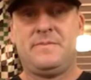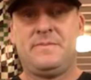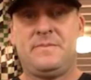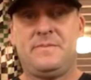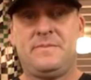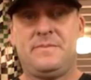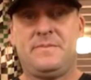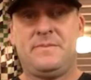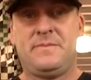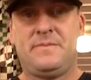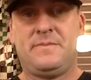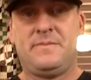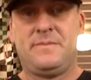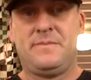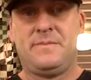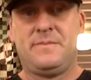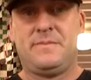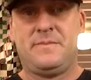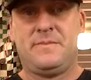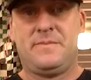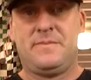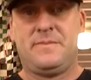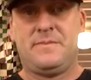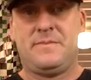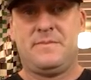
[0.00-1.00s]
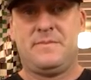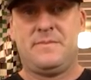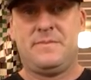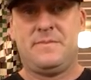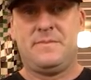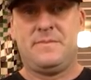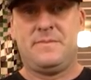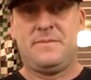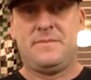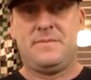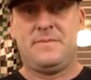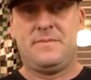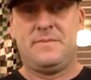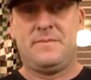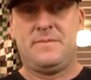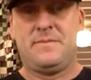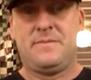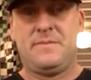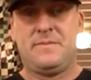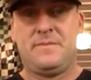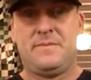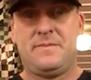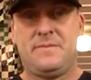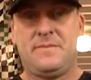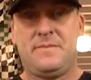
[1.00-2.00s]

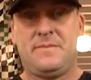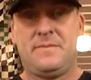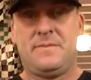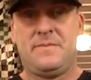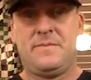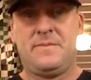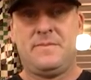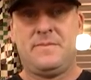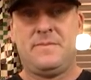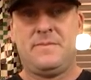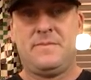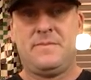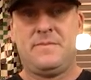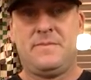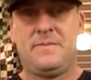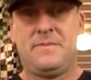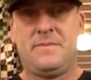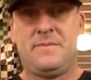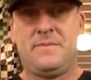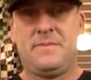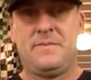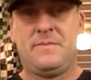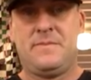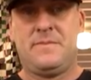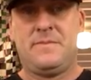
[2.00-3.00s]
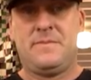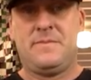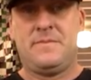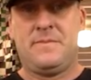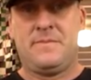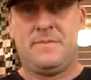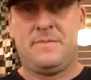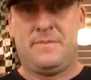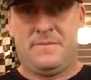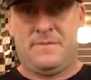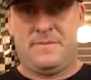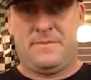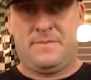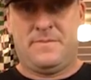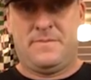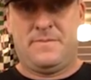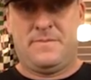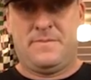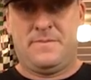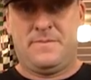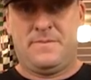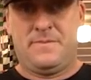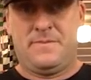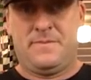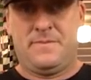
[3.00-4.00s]

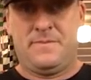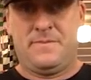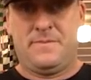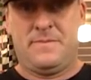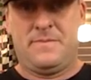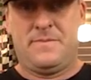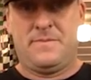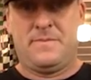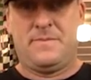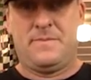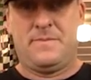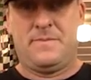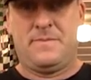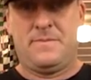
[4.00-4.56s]
(not speaking)